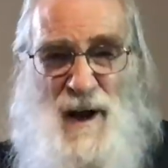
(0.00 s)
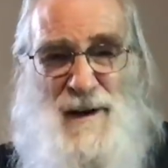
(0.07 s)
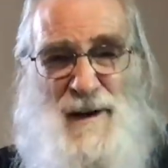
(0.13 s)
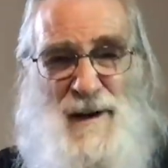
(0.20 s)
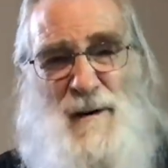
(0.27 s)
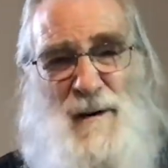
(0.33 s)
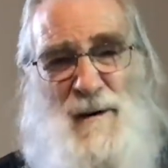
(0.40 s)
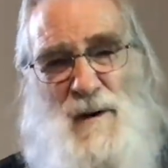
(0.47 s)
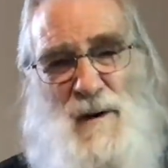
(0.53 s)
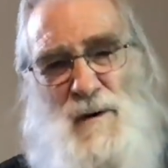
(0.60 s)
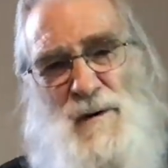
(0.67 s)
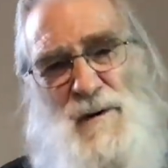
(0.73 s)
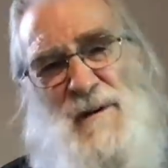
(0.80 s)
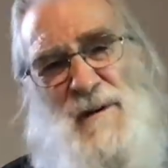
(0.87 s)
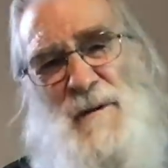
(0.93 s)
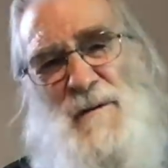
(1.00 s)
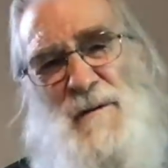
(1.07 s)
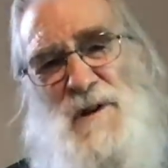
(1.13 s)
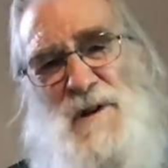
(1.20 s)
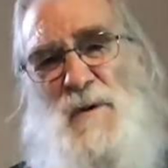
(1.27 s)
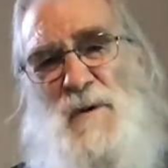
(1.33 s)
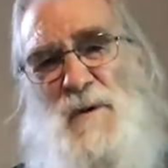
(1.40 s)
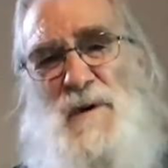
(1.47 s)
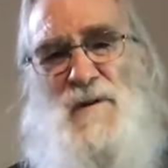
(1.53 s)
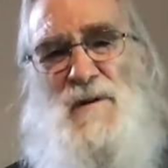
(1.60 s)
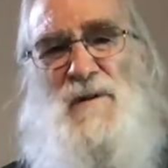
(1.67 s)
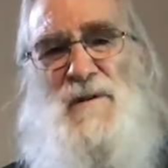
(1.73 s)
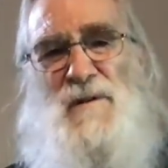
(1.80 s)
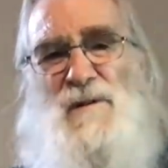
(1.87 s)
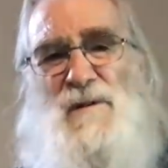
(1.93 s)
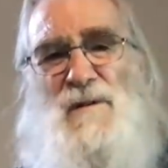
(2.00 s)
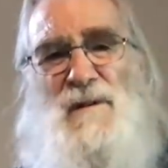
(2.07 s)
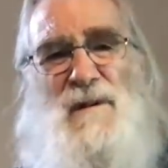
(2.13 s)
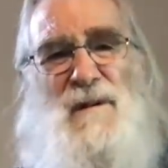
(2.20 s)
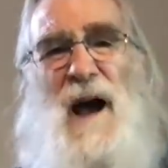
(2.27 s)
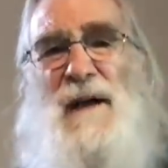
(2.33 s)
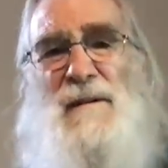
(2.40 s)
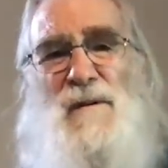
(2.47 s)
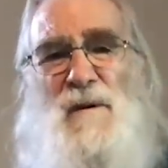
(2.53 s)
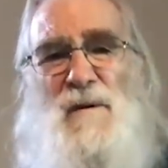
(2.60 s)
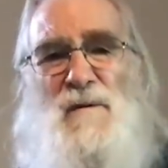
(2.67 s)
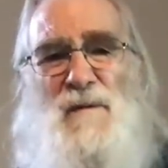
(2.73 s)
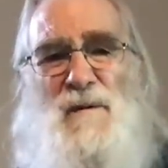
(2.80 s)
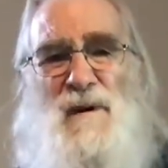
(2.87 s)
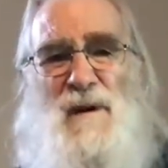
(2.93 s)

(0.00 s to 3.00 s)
Now, you think that was a coincidence? I don't.